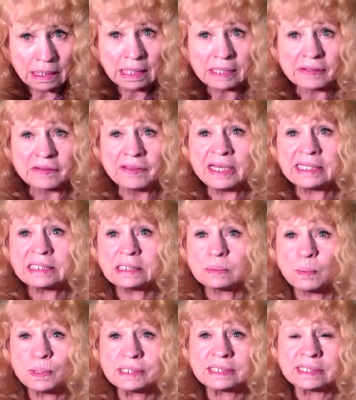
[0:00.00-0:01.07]
This
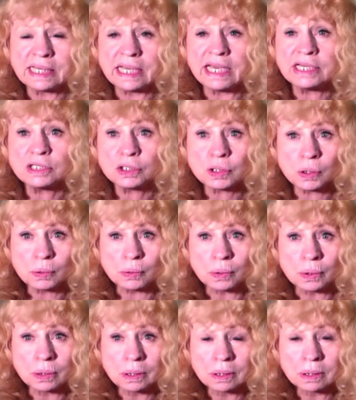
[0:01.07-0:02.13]
was the issue
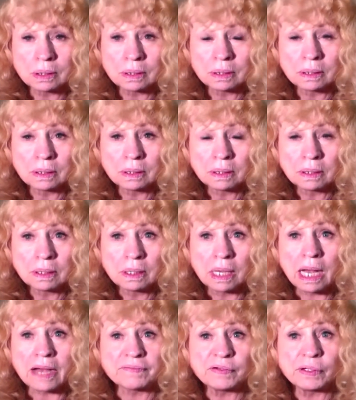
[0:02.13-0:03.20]
of